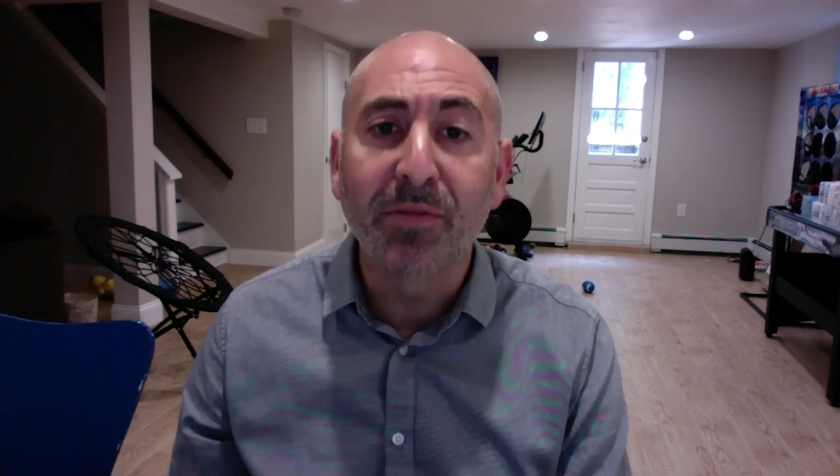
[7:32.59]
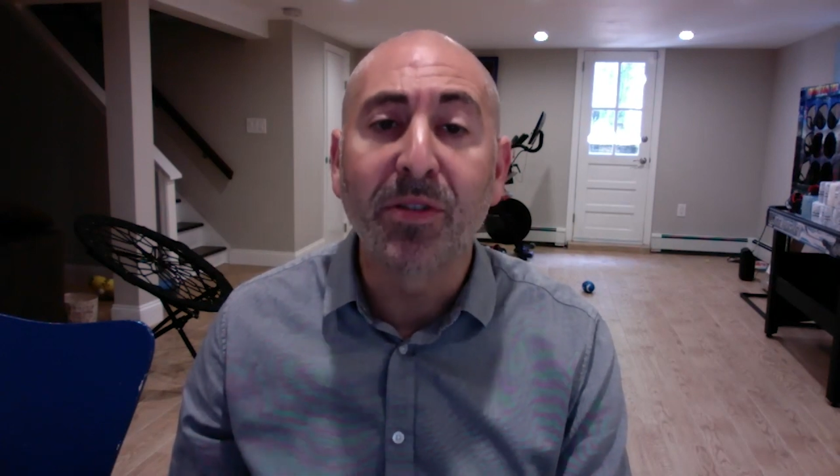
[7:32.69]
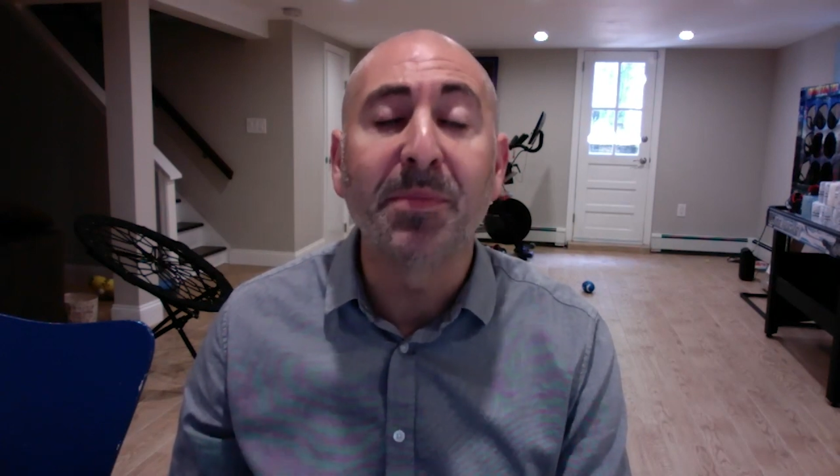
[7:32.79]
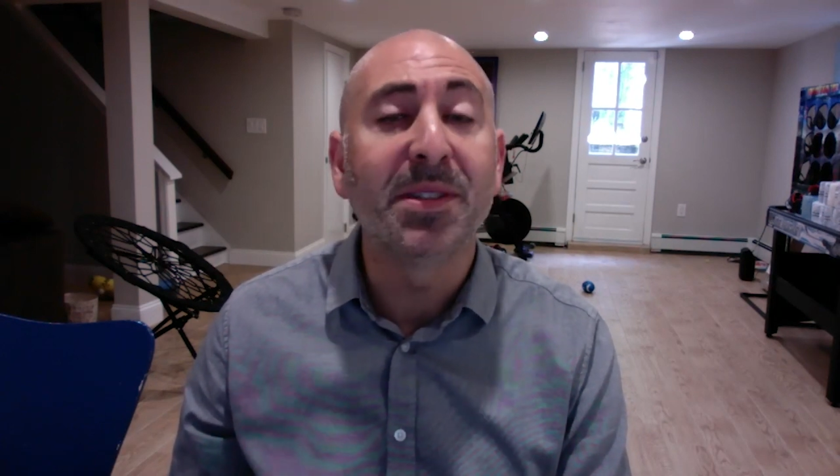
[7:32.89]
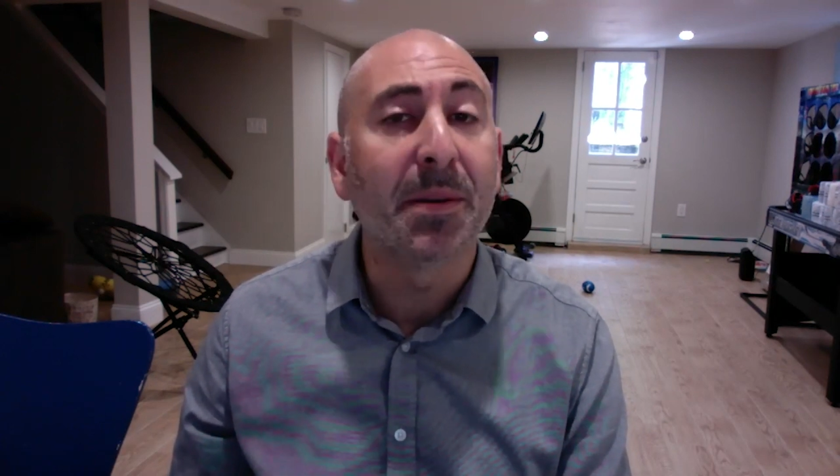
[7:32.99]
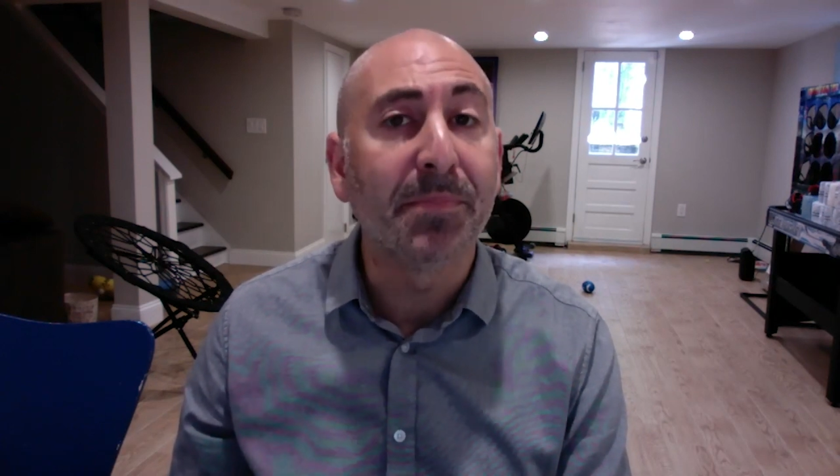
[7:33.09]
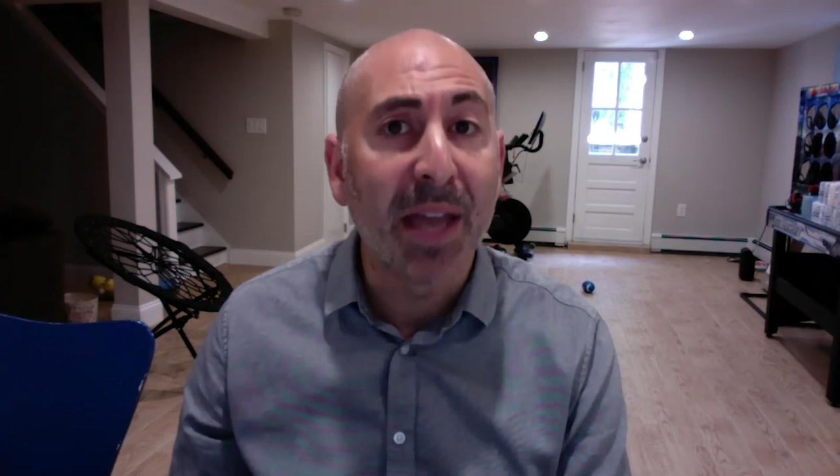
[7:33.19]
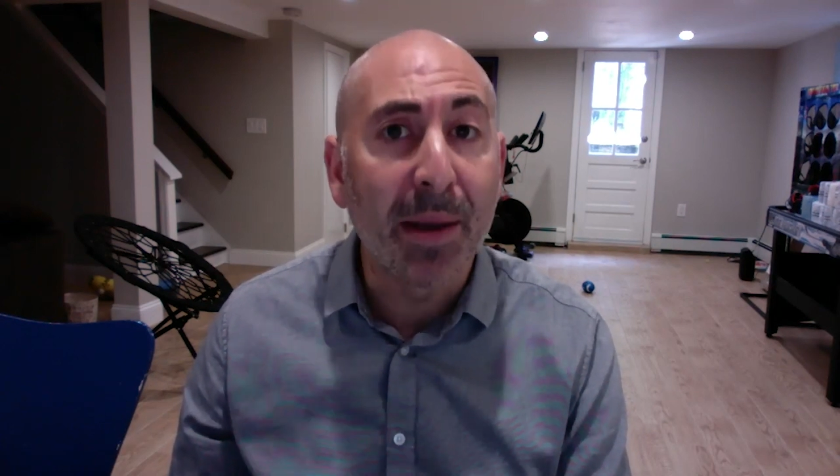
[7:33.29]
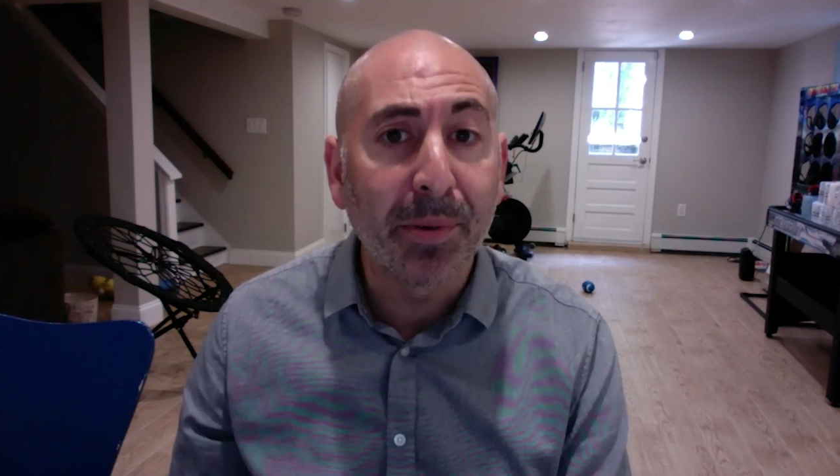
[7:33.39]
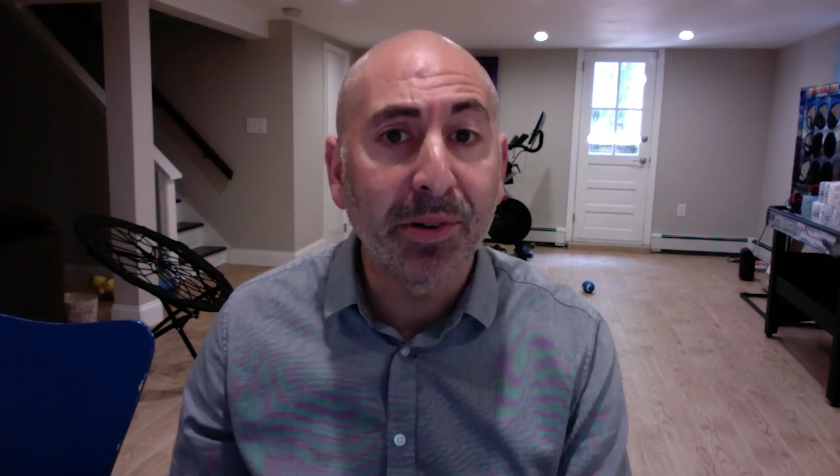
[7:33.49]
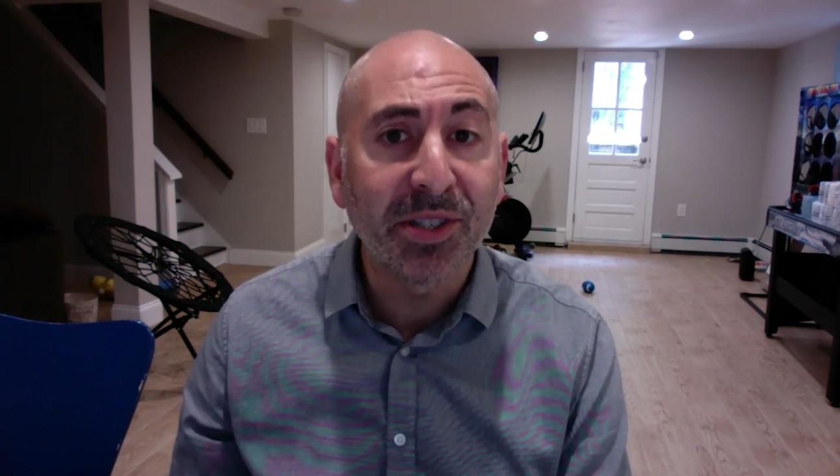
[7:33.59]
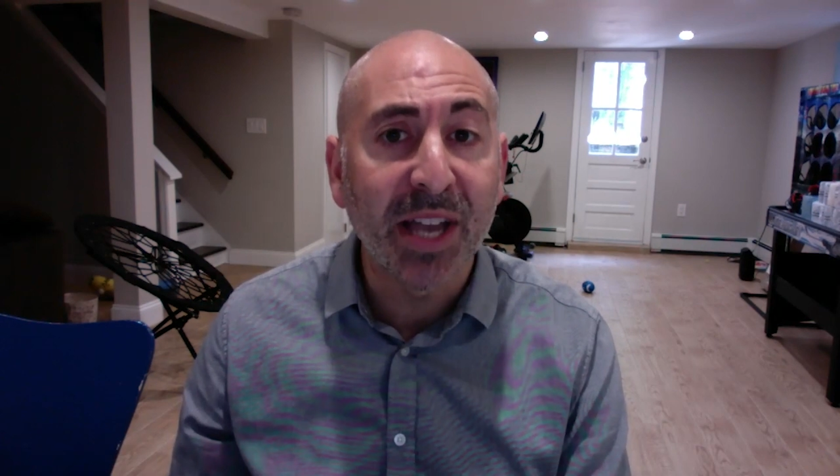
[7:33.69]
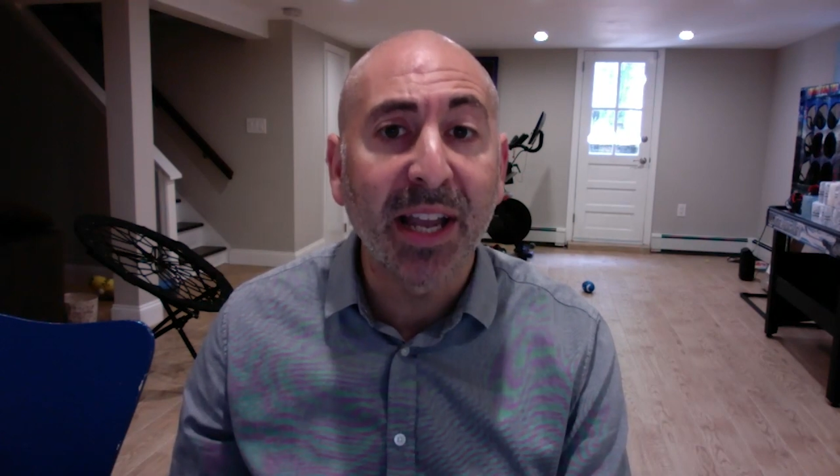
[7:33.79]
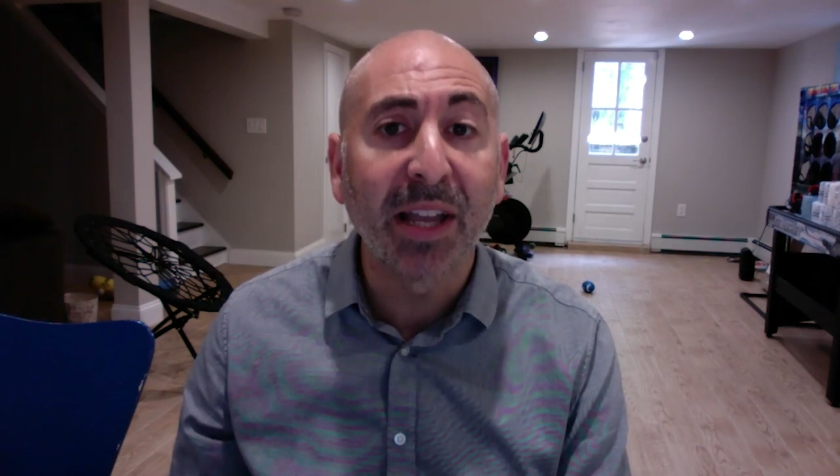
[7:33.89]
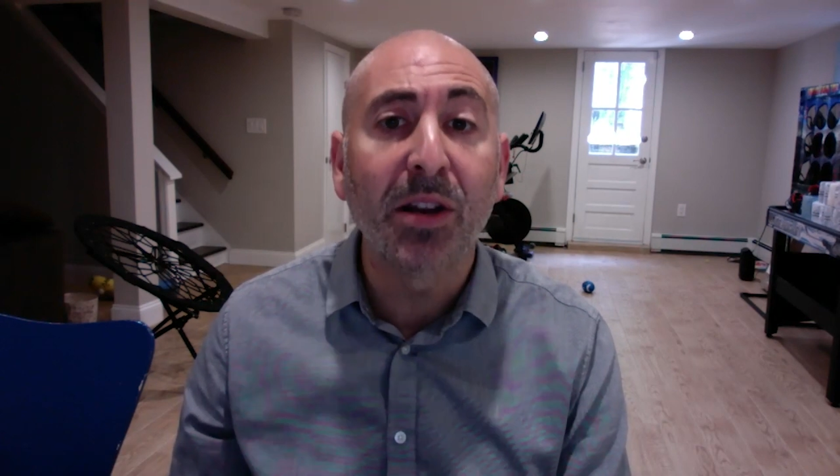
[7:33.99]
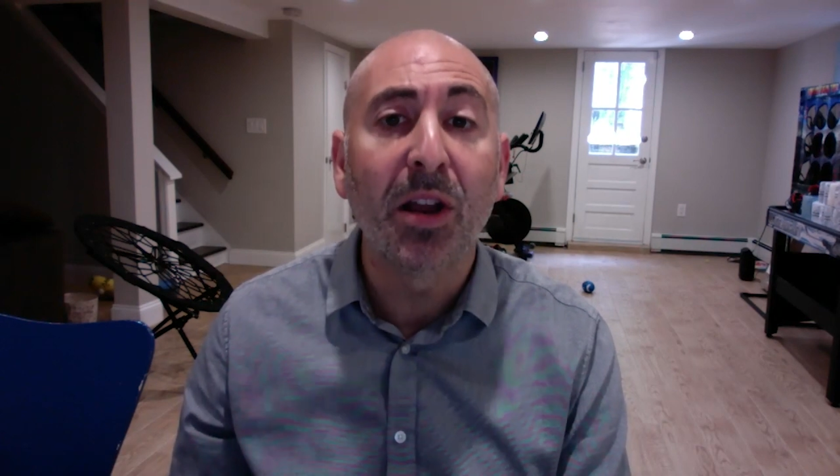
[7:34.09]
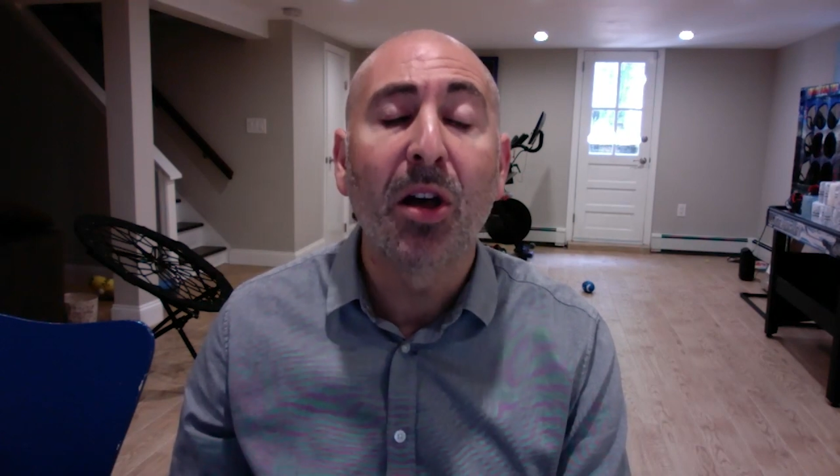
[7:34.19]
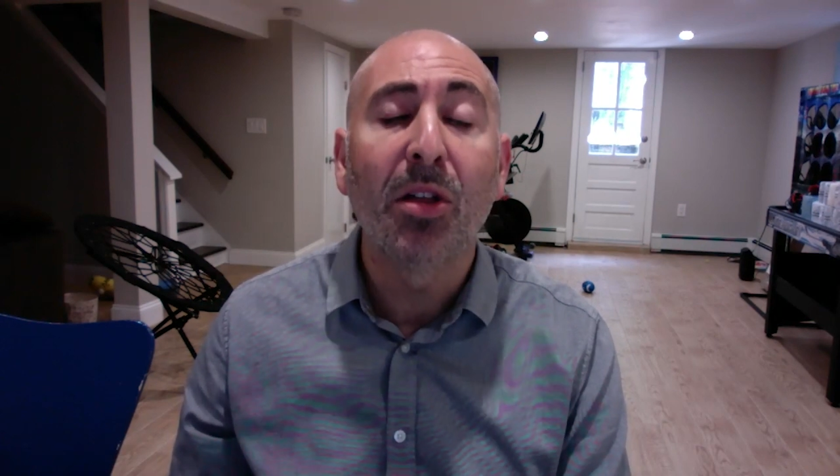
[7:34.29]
from September 2nd